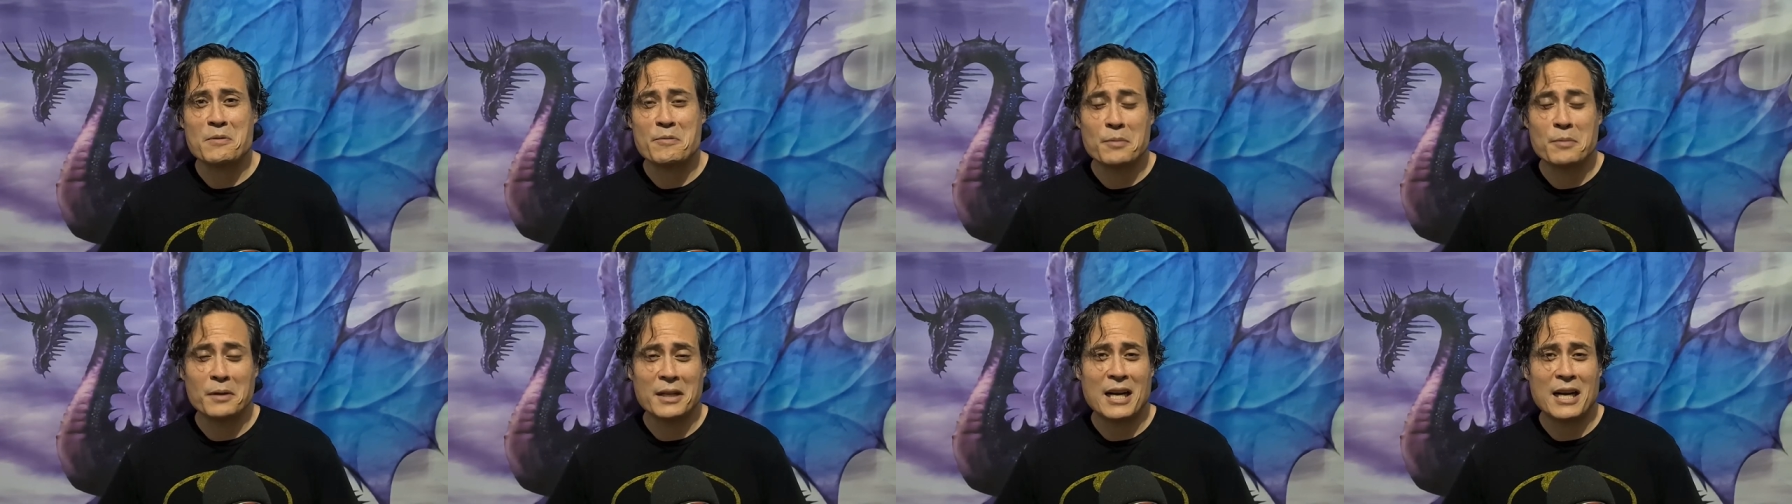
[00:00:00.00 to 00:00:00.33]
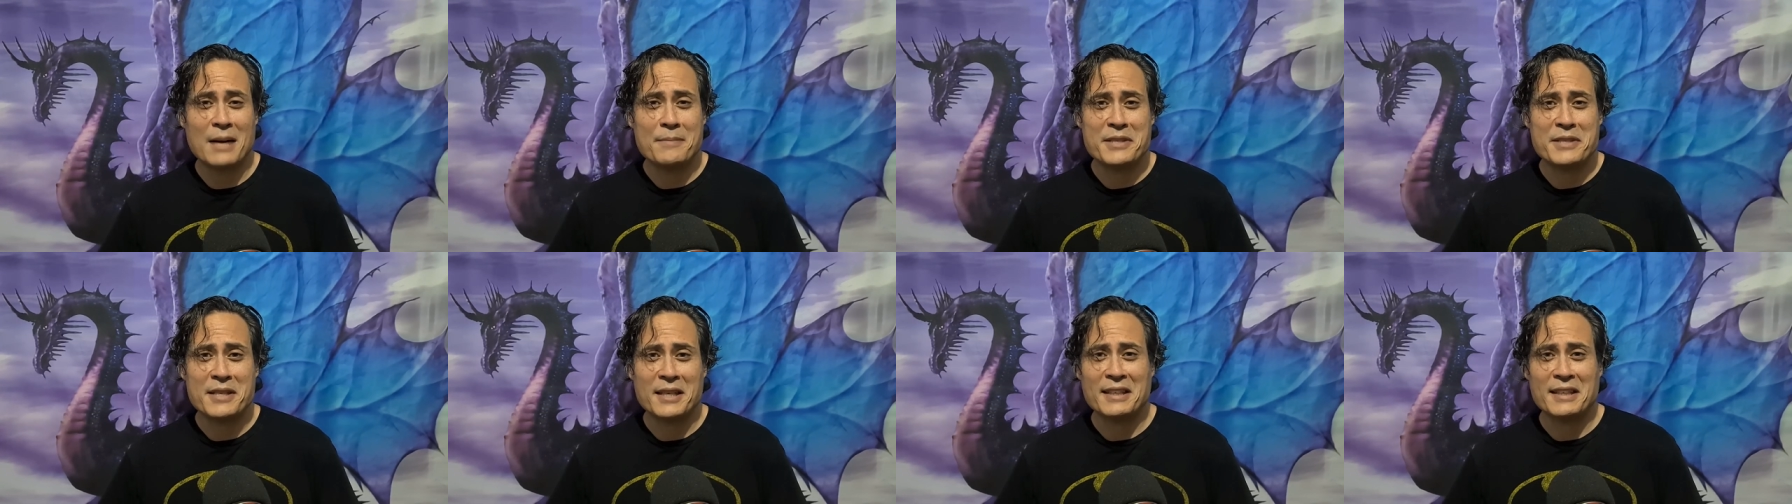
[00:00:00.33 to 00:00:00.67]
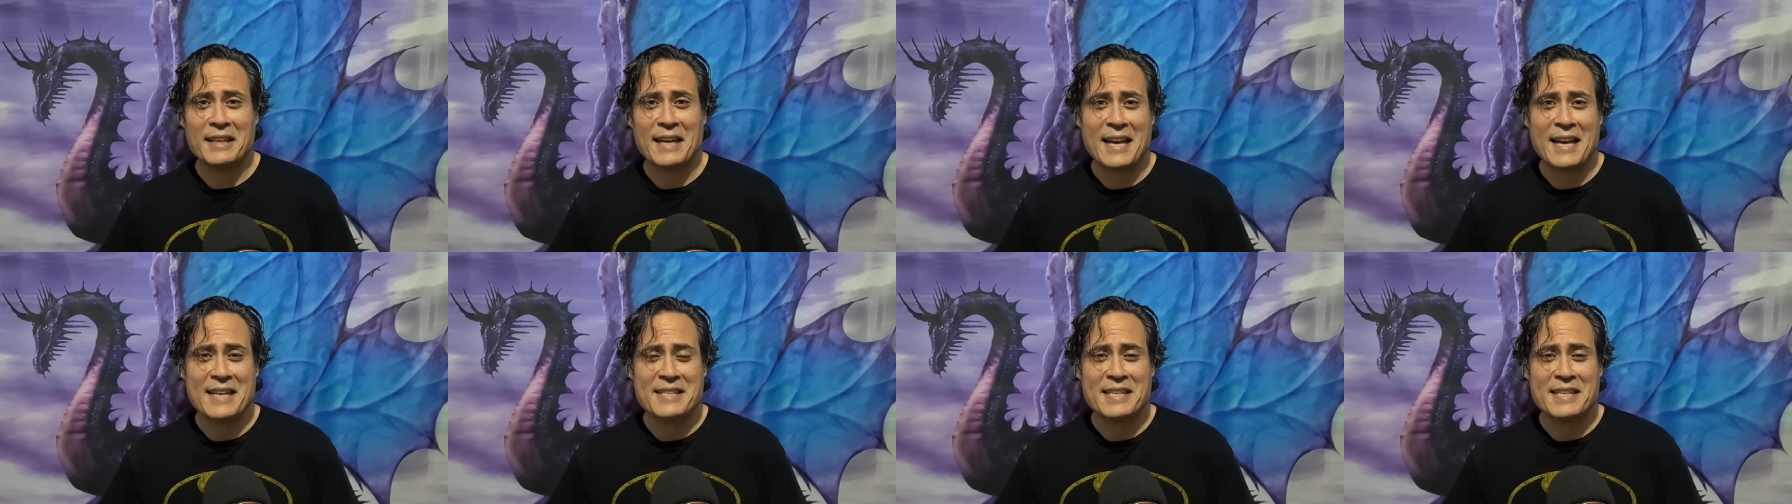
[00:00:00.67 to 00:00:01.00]
movable
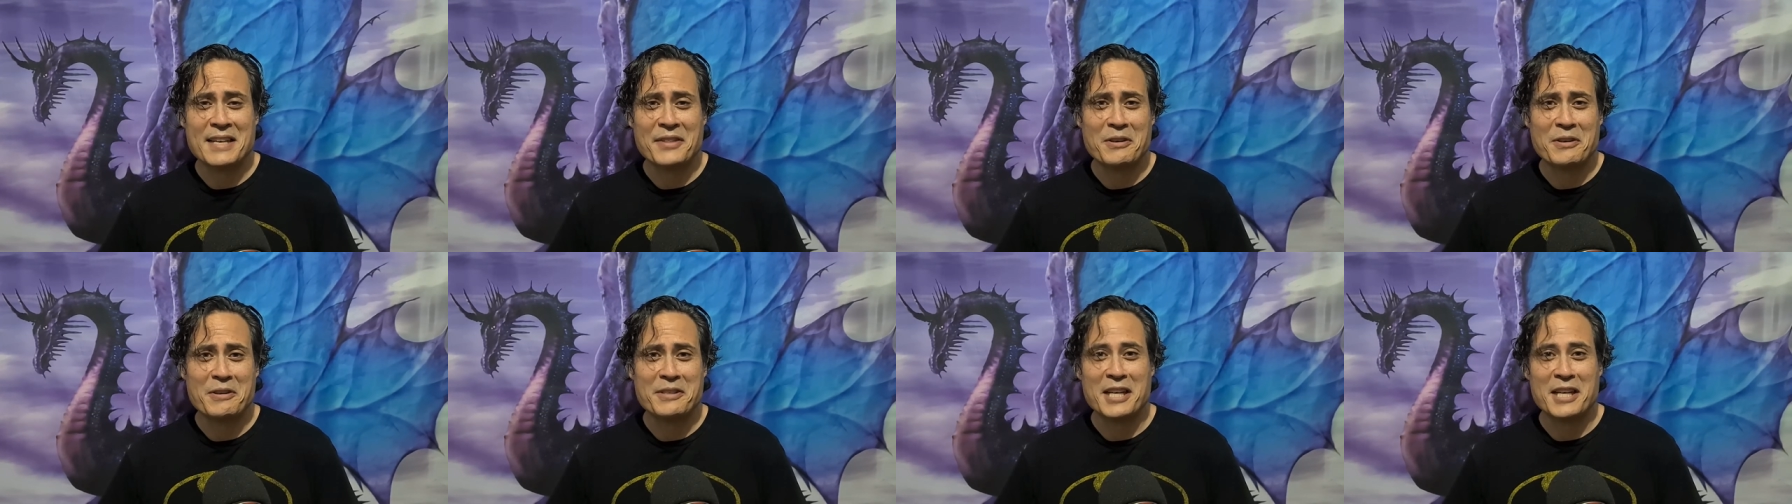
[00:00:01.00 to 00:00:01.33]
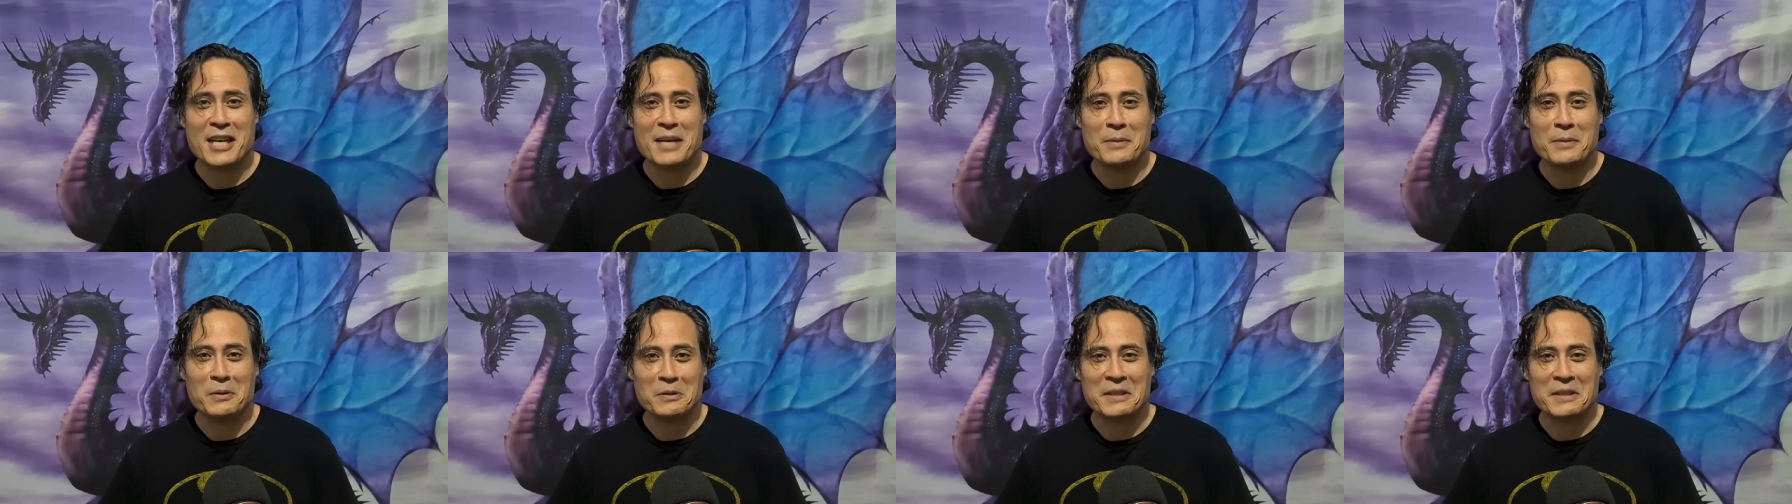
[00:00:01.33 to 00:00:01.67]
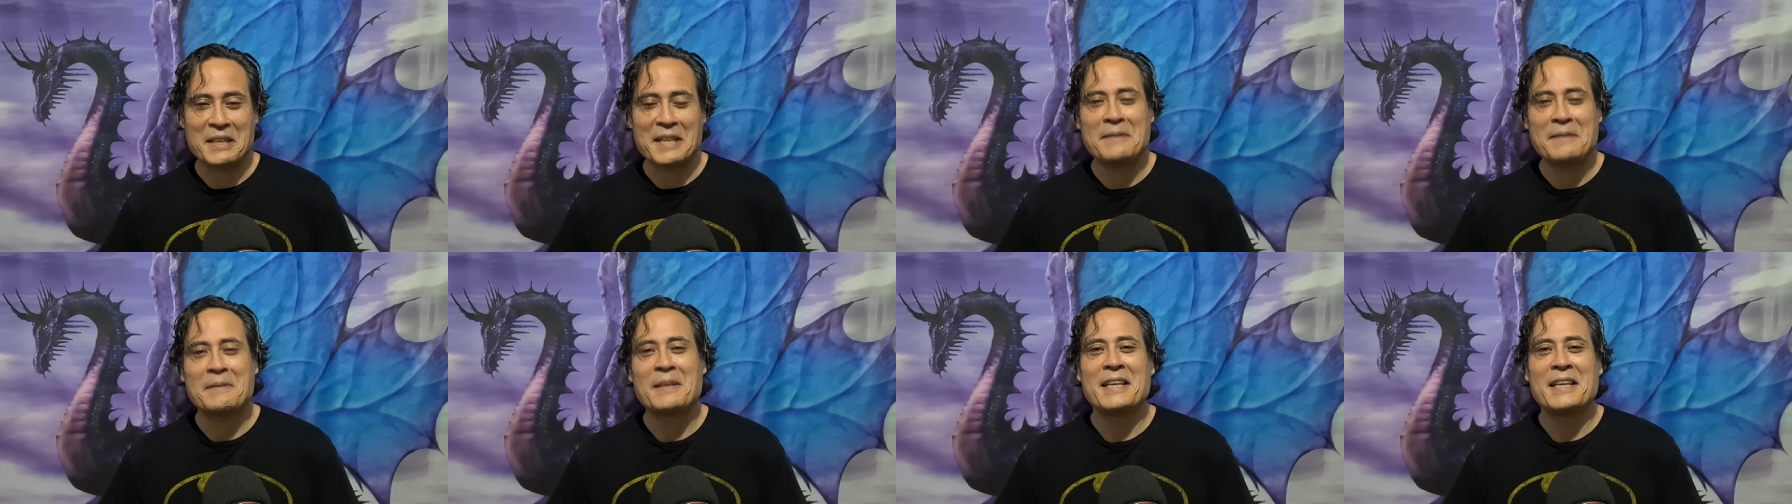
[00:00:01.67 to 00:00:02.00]
object cast at their table,
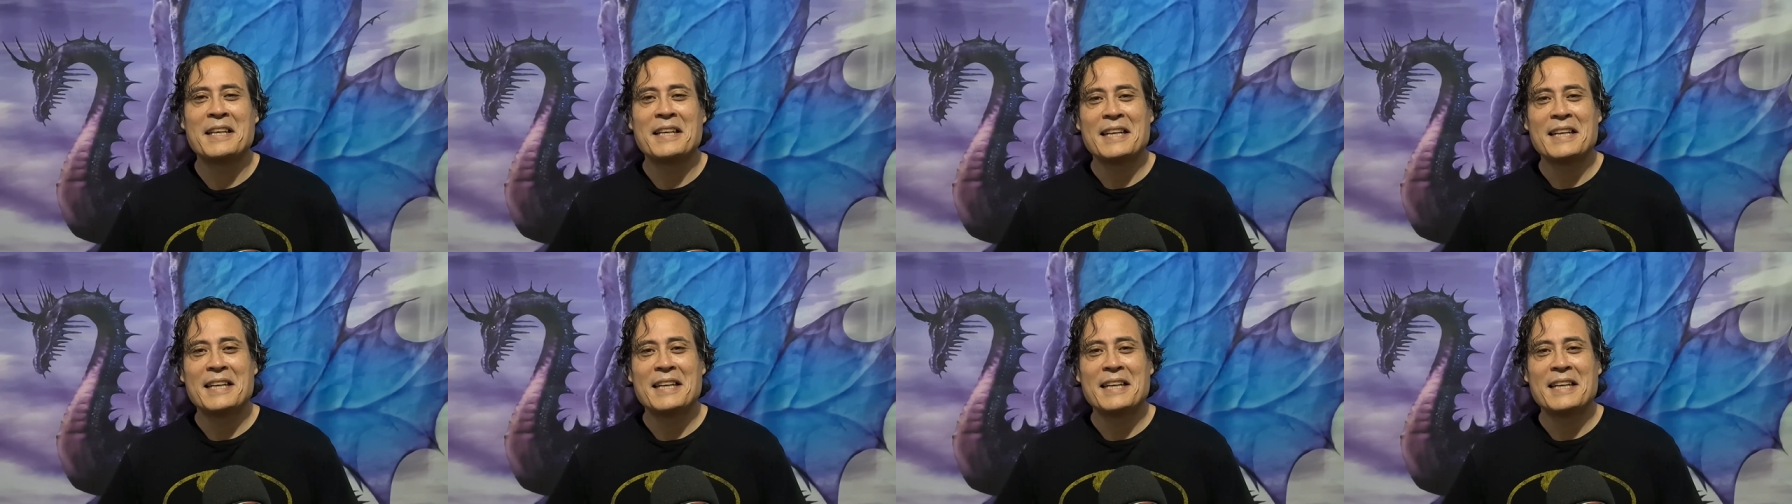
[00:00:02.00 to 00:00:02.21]
right?